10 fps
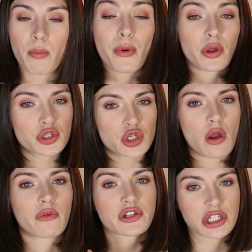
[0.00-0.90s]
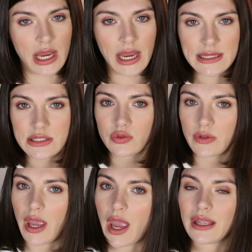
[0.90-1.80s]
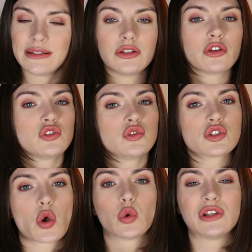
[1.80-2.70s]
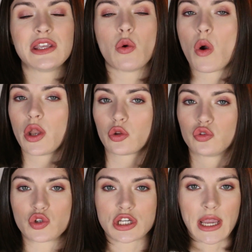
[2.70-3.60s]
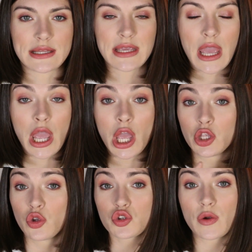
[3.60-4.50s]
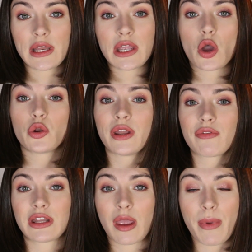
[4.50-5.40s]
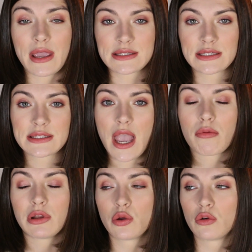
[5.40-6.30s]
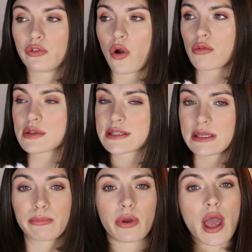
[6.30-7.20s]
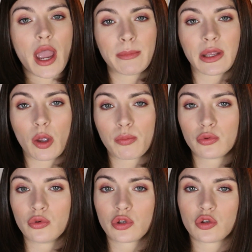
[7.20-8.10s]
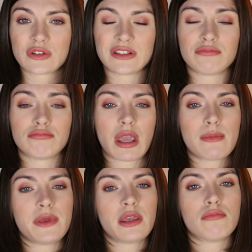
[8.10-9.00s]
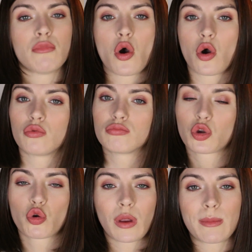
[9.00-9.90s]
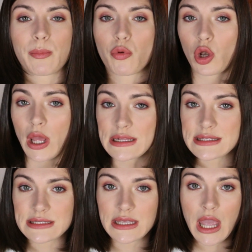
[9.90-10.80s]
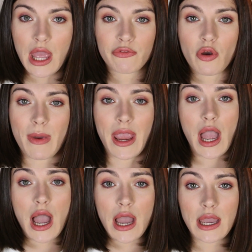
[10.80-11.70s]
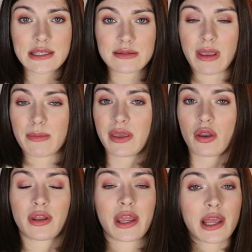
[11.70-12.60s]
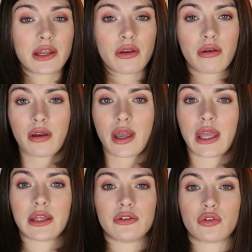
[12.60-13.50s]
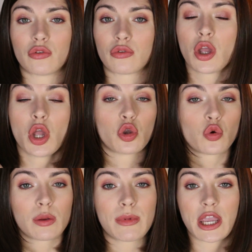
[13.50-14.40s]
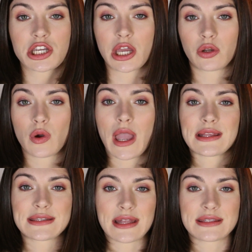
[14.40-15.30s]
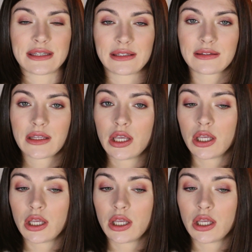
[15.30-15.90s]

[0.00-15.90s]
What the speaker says: a bunch of shades today. I did not use only one or two shades. Usually on an everyday basis I will go for simple eye makeup look using maybe more creamy products for my eyes, maybe an eyeliner and a creamy eyeshadow, and that's it.